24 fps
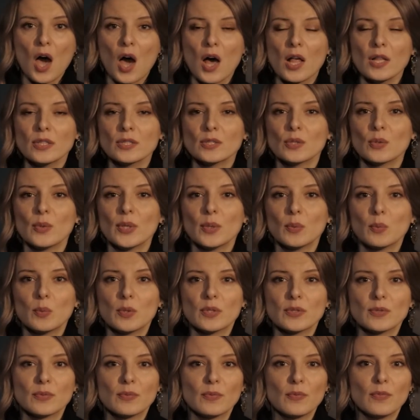Also, it
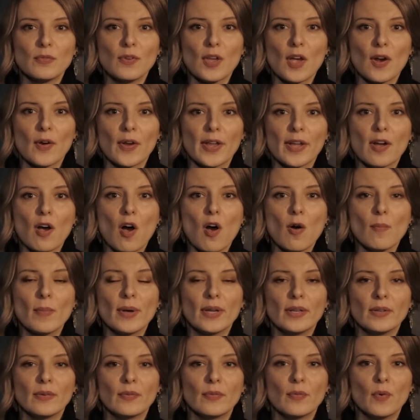was very
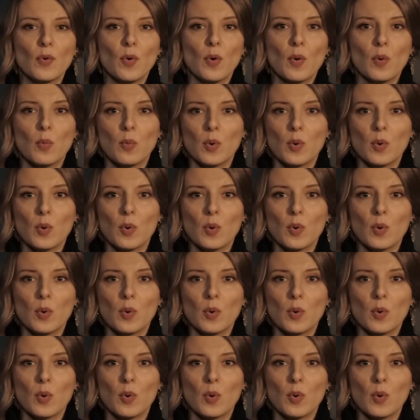common for